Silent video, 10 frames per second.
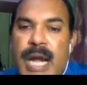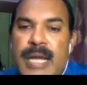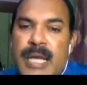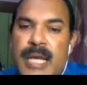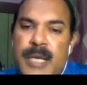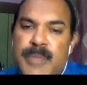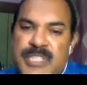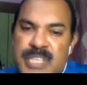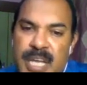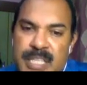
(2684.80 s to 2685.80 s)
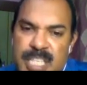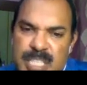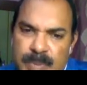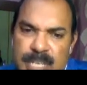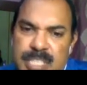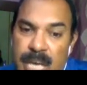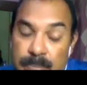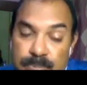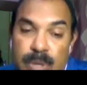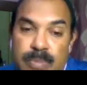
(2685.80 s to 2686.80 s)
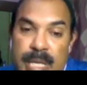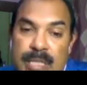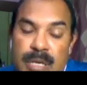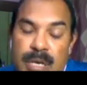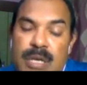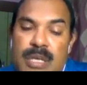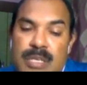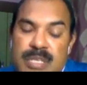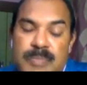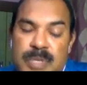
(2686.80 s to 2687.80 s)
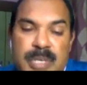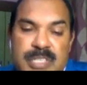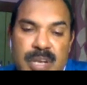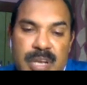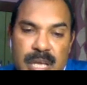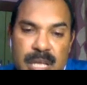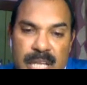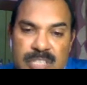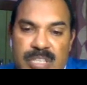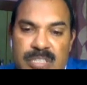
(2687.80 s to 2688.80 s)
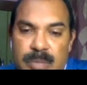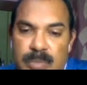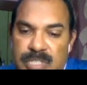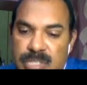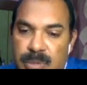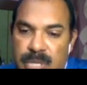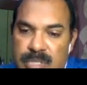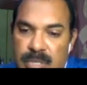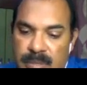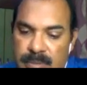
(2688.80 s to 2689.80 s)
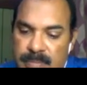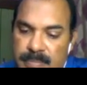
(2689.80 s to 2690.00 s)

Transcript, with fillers: And uh, basically, this splint is helpful when the symptom is less than three months duration.